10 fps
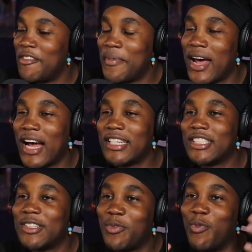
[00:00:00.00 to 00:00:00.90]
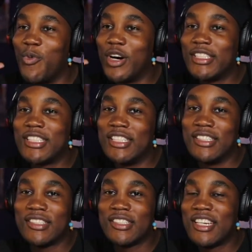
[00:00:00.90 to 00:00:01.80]
man, I just want
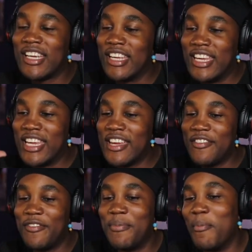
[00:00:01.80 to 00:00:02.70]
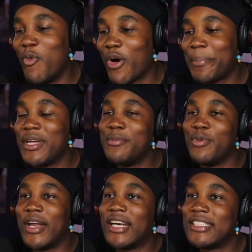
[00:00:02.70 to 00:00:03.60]
to give more
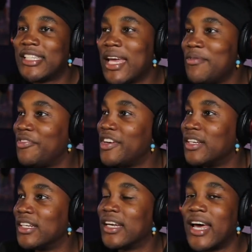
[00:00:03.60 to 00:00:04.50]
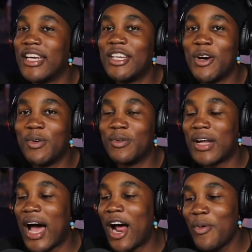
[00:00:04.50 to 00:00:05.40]
people that same feeling. Like, yo,
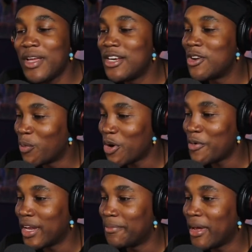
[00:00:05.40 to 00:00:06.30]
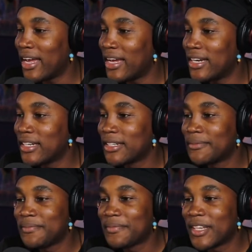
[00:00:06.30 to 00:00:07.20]
I don't need to worry, man.
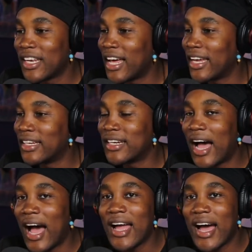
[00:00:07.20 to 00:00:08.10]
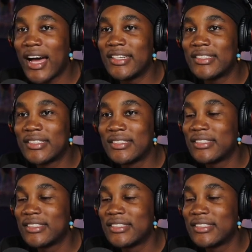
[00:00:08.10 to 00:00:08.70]
Like, I got,